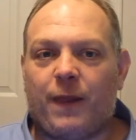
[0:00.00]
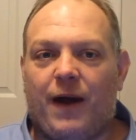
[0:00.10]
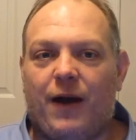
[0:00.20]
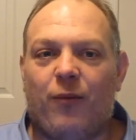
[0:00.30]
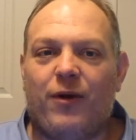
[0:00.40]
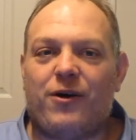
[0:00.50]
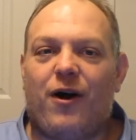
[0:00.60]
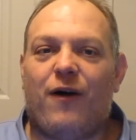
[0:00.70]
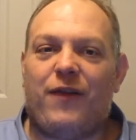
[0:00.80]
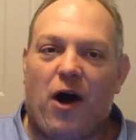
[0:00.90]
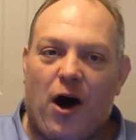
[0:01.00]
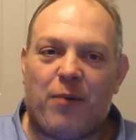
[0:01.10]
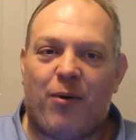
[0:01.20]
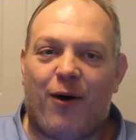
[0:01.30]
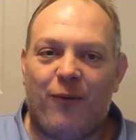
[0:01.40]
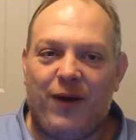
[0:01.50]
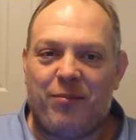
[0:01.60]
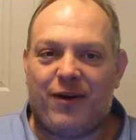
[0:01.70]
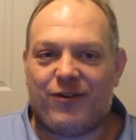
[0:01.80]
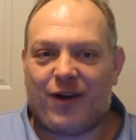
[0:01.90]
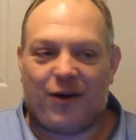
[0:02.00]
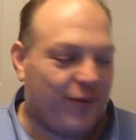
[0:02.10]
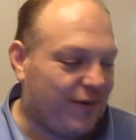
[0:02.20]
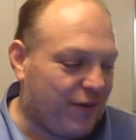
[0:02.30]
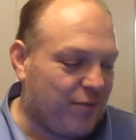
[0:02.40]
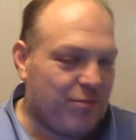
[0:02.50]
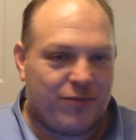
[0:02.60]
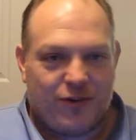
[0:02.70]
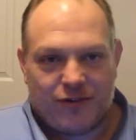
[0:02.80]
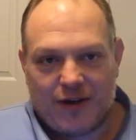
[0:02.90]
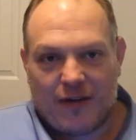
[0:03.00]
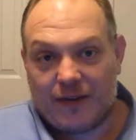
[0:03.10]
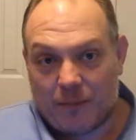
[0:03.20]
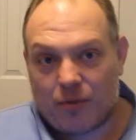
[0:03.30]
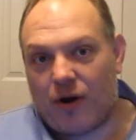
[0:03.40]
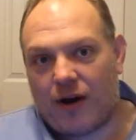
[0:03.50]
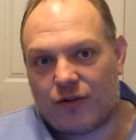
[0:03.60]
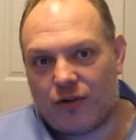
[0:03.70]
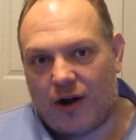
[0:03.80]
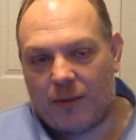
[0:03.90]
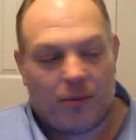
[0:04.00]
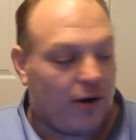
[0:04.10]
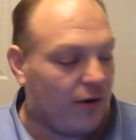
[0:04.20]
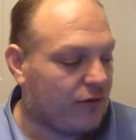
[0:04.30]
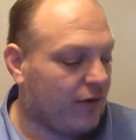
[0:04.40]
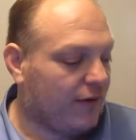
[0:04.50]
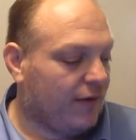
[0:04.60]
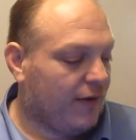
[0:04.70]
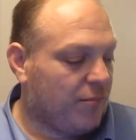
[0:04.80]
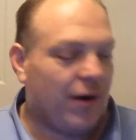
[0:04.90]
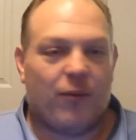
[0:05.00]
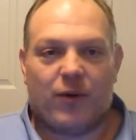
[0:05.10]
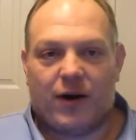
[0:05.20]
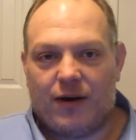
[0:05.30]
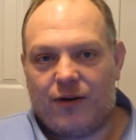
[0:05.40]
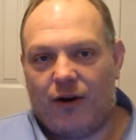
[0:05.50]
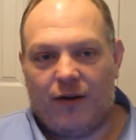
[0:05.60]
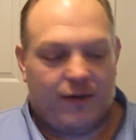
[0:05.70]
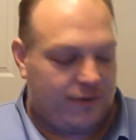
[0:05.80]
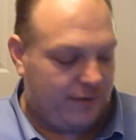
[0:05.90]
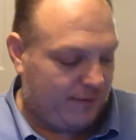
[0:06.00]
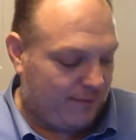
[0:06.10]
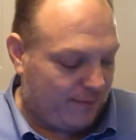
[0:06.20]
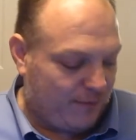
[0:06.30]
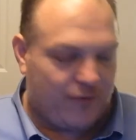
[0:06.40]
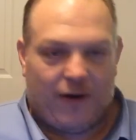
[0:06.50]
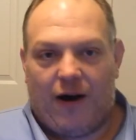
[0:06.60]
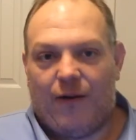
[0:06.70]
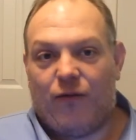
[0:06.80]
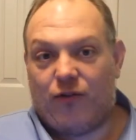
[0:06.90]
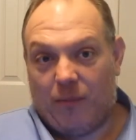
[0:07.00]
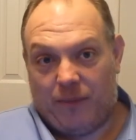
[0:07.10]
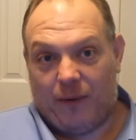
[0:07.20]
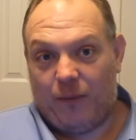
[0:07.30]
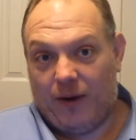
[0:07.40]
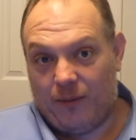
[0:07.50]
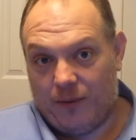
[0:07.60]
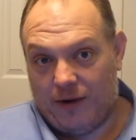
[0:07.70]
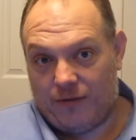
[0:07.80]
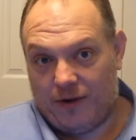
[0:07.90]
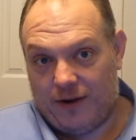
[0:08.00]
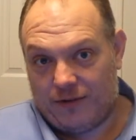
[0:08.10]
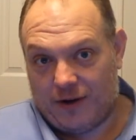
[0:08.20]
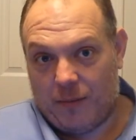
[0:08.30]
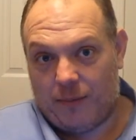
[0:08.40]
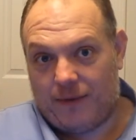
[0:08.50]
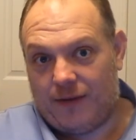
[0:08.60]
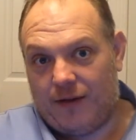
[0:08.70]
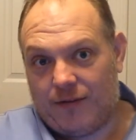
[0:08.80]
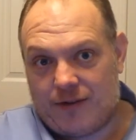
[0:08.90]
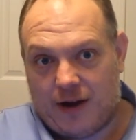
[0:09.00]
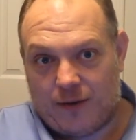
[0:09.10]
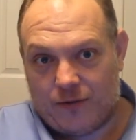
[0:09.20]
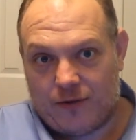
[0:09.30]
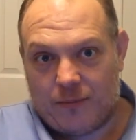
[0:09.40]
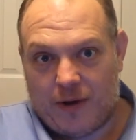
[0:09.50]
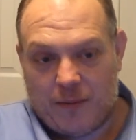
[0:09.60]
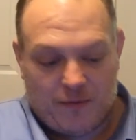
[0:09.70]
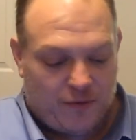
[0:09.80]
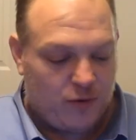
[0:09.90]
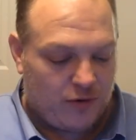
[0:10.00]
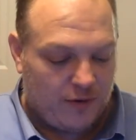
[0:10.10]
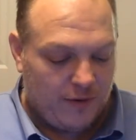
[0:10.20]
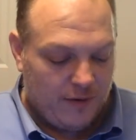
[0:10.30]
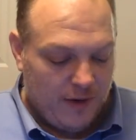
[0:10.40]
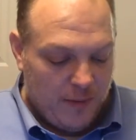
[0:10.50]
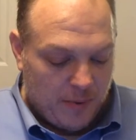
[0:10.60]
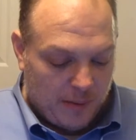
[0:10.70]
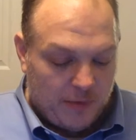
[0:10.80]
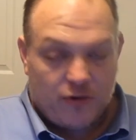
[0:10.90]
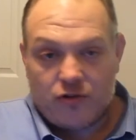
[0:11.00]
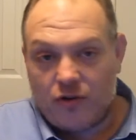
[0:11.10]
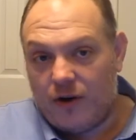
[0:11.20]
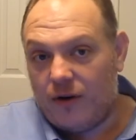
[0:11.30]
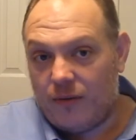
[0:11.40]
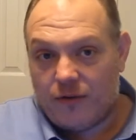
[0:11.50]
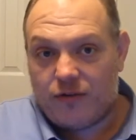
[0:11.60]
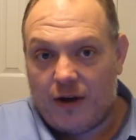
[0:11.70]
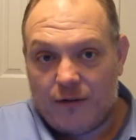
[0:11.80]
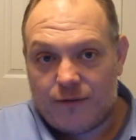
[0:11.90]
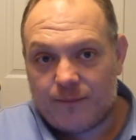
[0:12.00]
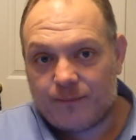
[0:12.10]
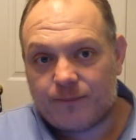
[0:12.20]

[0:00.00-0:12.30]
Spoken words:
I don't want to call it the oddball week, because I don't want it to sound like the products are oddballs, but we're going to call it the odd something week, whatever it is. I'll come up with a clever title sometime in the future. But I'm going to show you the stuff.